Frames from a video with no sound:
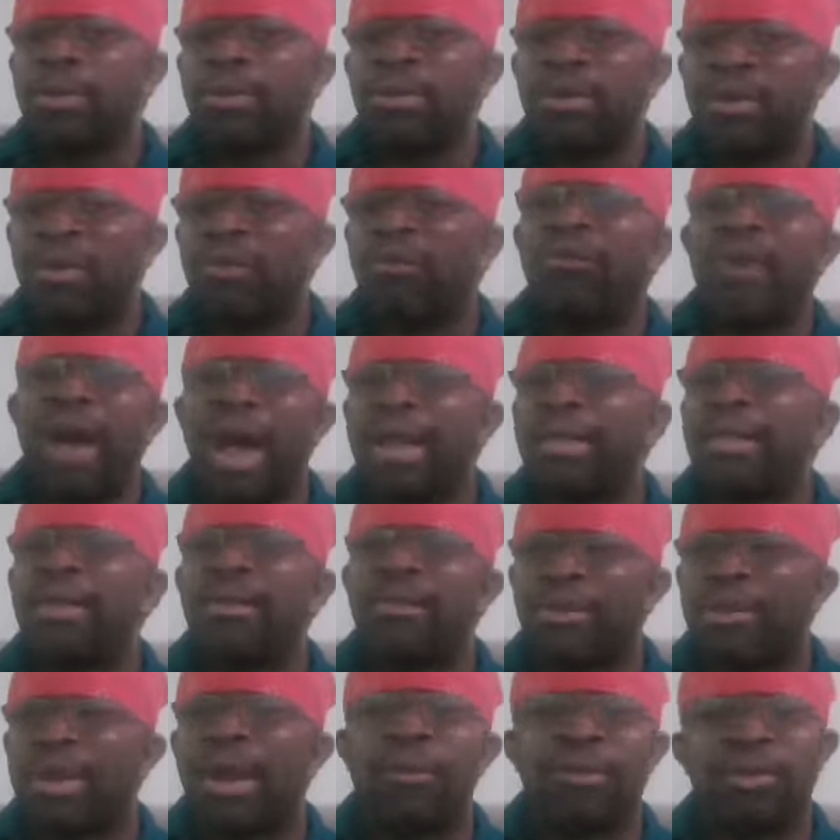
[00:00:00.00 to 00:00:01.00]
could find
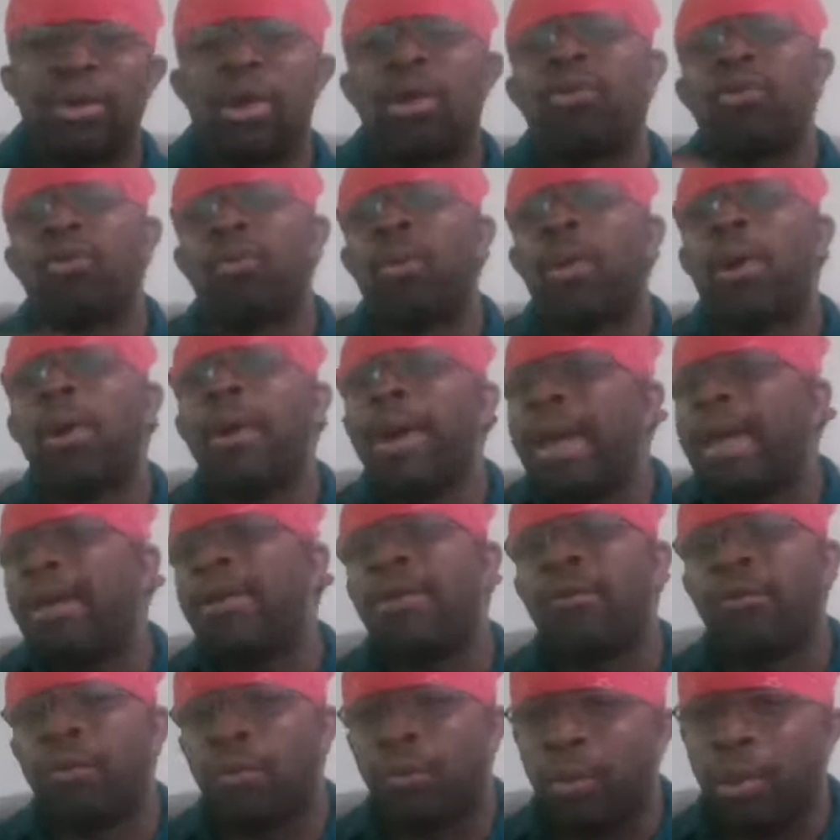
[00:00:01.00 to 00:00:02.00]
themselves on the wrong
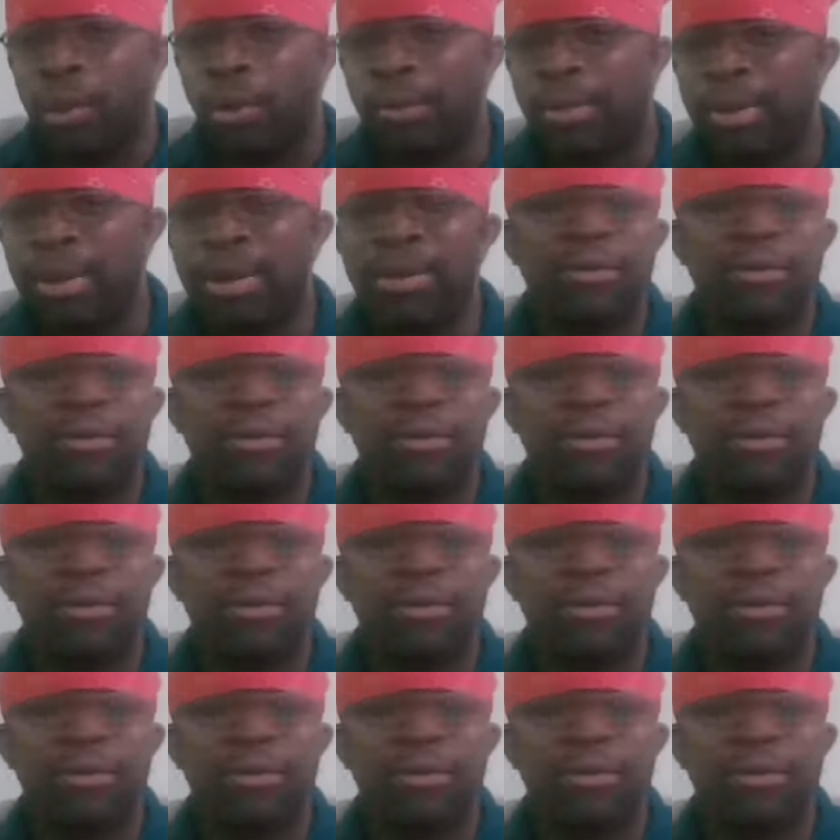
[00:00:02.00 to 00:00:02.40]
end of a rope. And he's